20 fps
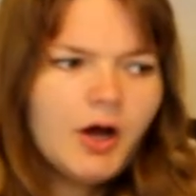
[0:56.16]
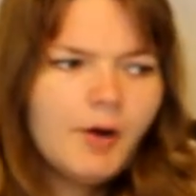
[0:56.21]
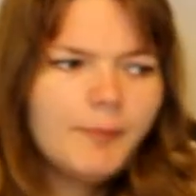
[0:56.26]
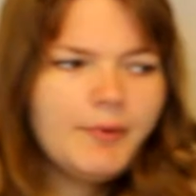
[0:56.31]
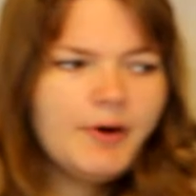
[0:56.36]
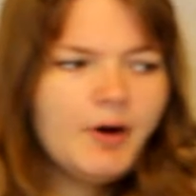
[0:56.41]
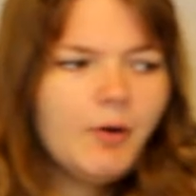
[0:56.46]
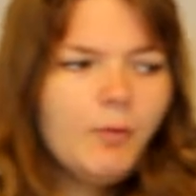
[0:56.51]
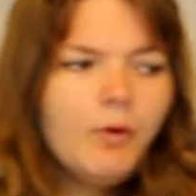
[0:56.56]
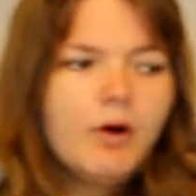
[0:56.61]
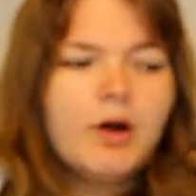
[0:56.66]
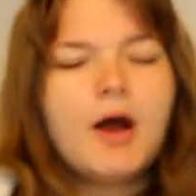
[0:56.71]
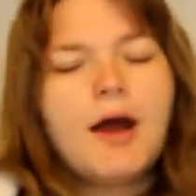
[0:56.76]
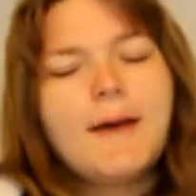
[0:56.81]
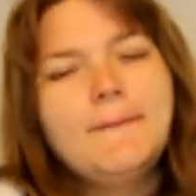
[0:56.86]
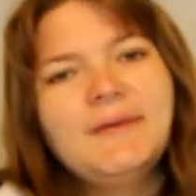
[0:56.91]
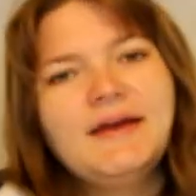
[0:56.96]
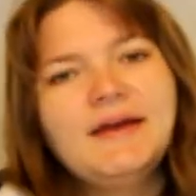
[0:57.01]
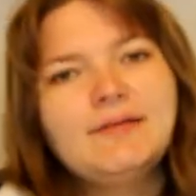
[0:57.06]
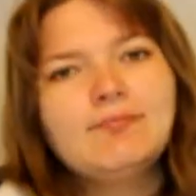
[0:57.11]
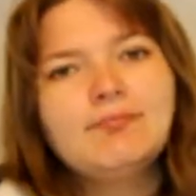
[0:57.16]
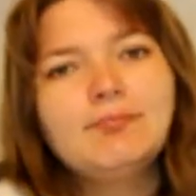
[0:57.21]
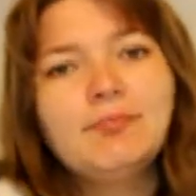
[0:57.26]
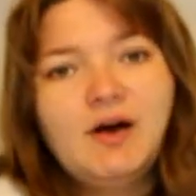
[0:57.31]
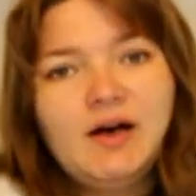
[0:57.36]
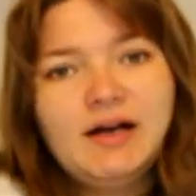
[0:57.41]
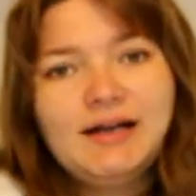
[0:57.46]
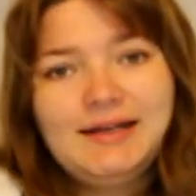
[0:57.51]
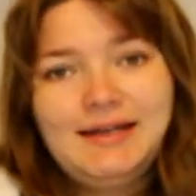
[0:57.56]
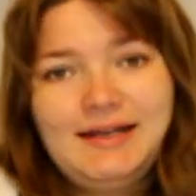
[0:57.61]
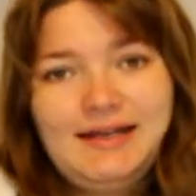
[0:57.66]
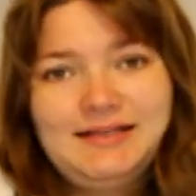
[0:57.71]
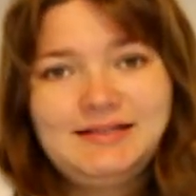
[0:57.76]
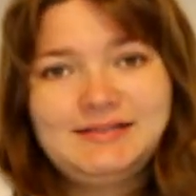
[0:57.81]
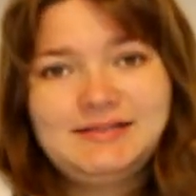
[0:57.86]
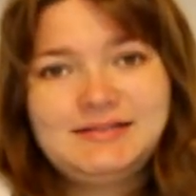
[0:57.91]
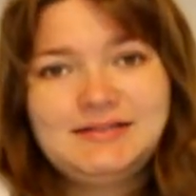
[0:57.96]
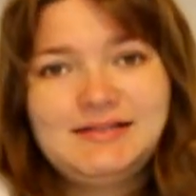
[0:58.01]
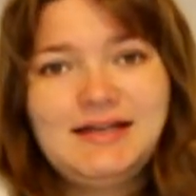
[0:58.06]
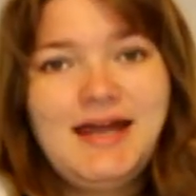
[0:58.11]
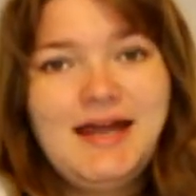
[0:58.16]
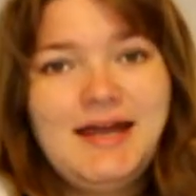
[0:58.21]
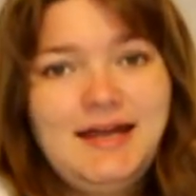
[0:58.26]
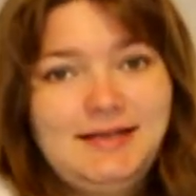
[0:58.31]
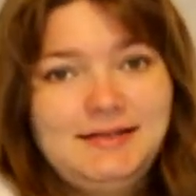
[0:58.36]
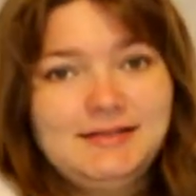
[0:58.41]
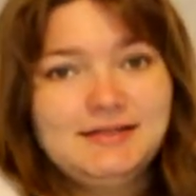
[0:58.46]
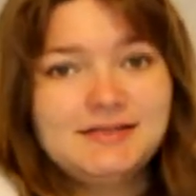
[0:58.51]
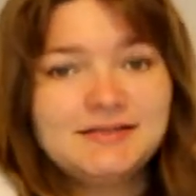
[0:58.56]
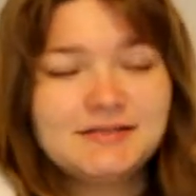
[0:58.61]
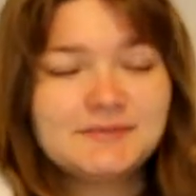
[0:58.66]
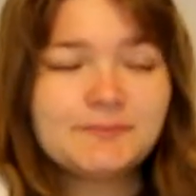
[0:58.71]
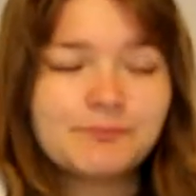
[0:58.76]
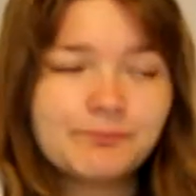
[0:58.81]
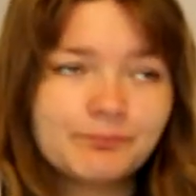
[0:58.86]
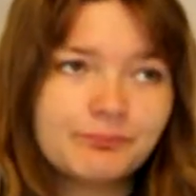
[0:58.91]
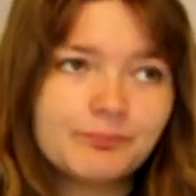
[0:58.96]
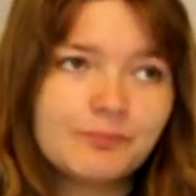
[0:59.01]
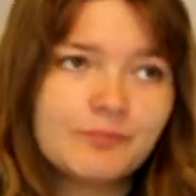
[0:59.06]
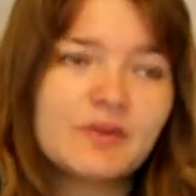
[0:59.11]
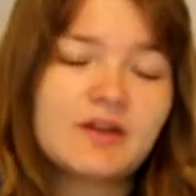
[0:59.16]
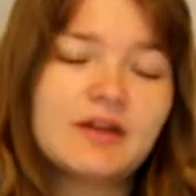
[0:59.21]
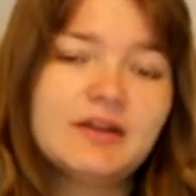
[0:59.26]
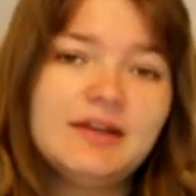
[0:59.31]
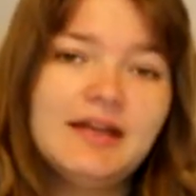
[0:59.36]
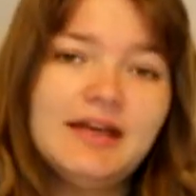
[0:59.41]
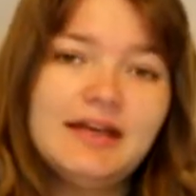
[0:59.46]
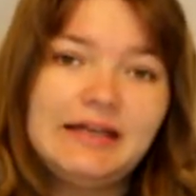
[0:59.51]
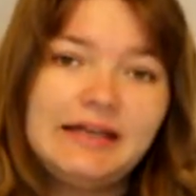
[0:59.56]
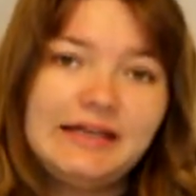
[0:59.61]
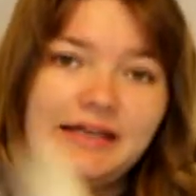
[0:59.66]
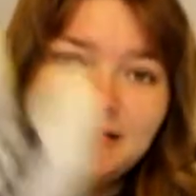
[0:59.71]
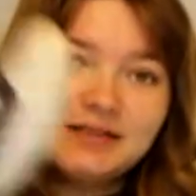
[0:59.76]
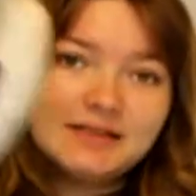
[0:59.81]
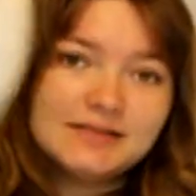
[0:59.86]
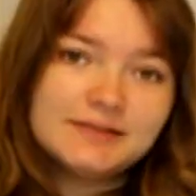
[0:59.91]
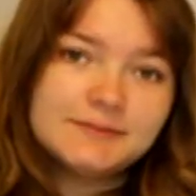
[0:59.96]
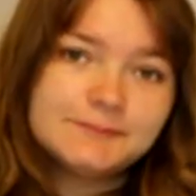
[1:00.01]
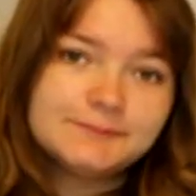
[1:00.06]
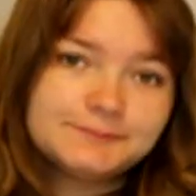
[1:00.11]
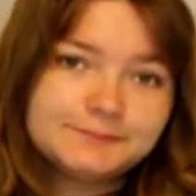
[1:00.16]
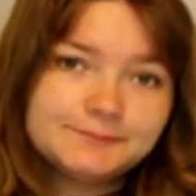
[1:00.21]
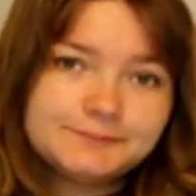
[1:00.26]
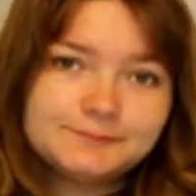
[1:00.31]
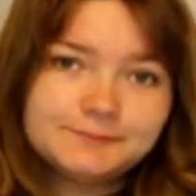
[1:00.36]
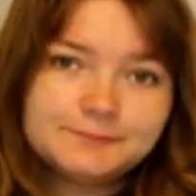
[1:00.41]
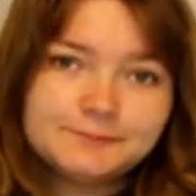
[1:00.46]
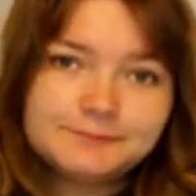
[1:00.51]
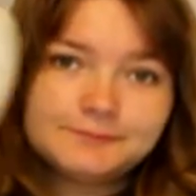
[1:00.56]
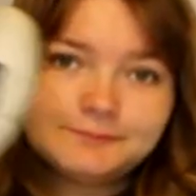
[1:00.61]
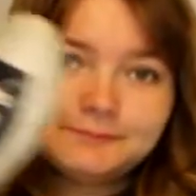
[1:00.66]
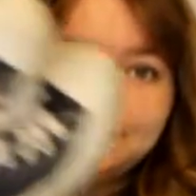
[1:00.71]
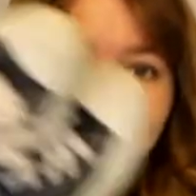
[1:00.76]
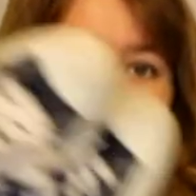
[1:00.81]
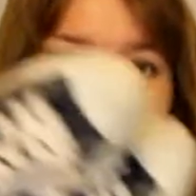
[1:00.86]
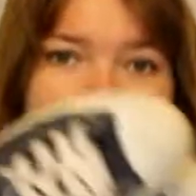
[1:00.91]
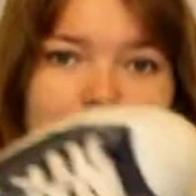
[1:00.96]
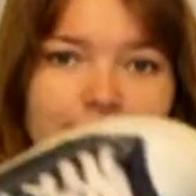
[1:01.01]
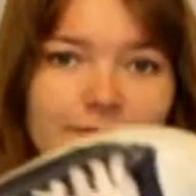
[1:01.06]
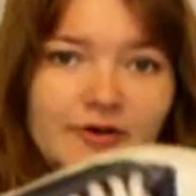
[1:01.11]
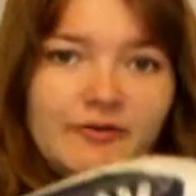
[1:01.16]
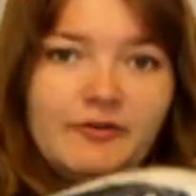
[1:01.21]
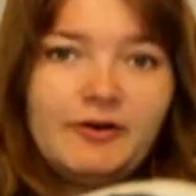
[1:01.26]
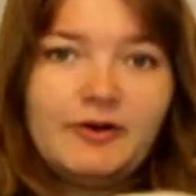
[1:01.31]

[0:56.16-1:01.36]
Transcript: but what I mean by this is these I've